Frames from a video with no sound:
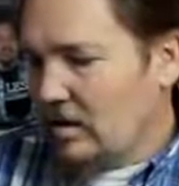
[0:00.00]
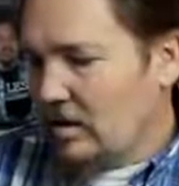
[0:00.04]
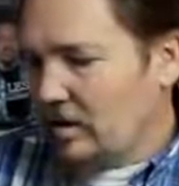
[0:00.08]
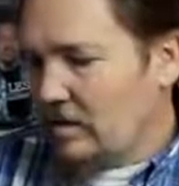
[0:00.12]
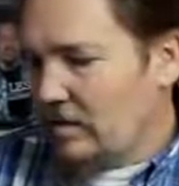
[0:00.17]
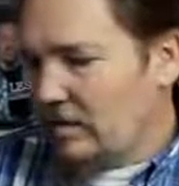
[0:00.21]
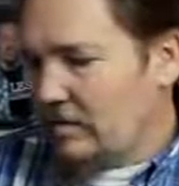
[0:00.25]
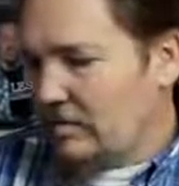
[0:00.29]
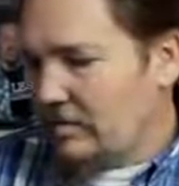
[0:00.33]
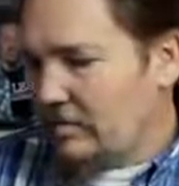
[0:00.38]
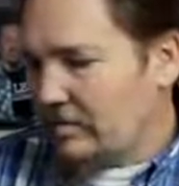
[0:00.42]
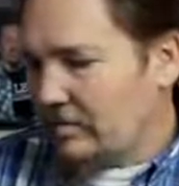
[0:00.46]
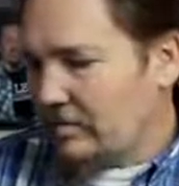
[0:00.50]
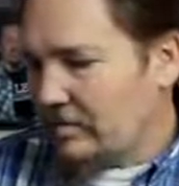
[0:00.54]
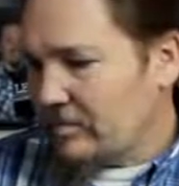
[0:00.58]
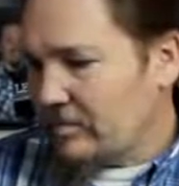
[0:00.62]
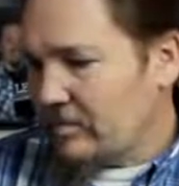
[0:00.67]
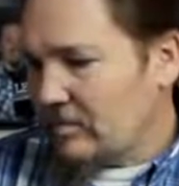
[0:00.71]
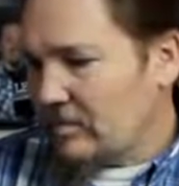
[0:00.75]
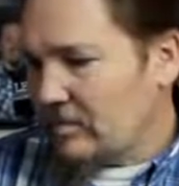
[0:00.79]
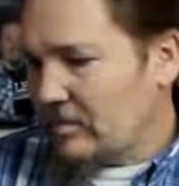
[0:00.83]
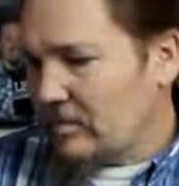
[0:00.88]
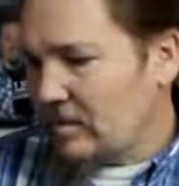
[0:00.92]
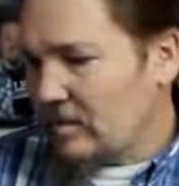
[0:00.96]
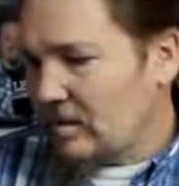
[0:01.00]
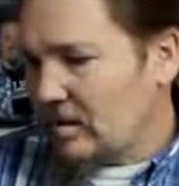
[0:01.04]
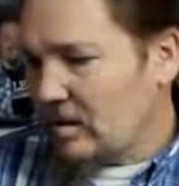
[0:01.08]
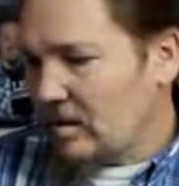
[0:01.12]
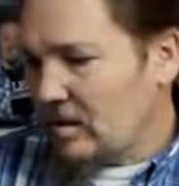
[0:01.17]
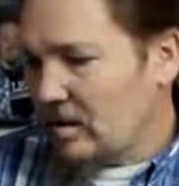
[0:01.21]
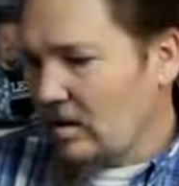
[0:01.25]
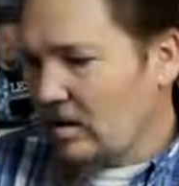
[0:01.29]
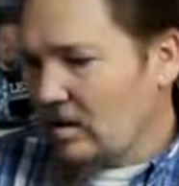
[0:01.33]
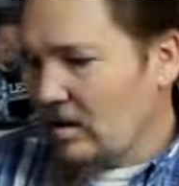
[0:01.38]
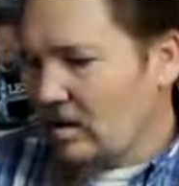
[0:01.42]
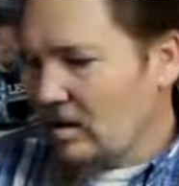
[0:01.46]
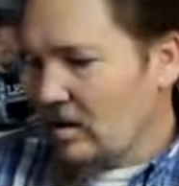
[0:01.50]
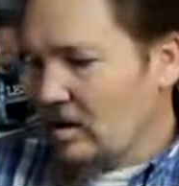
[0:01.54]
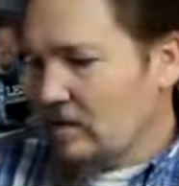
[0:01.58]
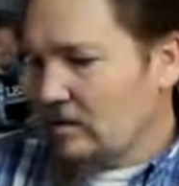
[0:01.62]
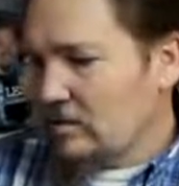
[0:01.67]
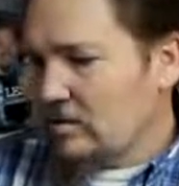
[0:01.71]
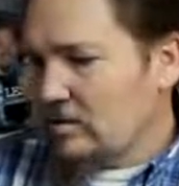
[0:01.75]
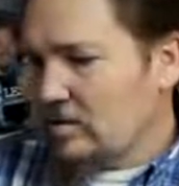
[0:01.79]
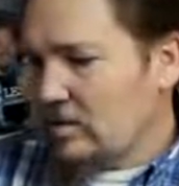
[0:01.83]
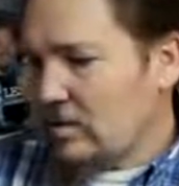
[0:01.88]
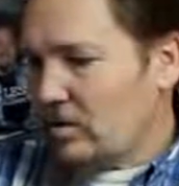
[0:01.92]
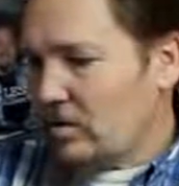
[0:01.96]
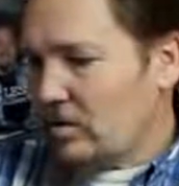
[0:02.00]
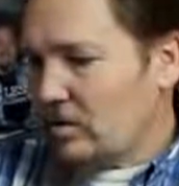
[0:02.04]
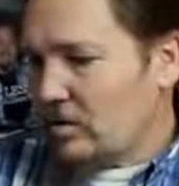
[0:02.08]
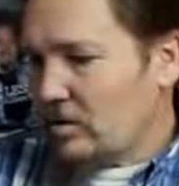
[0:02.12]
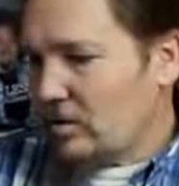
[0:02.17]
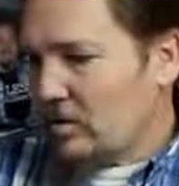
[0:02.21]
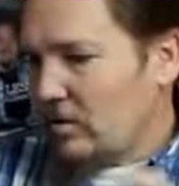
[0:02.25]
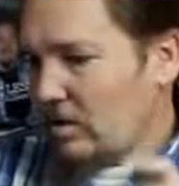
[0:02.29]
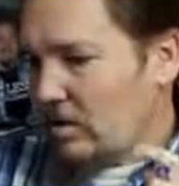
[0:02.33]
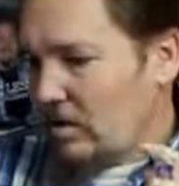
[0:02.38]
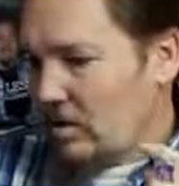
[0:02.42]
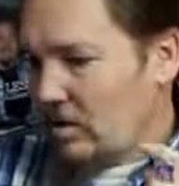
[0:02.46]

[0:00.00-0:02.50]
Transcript: Um, So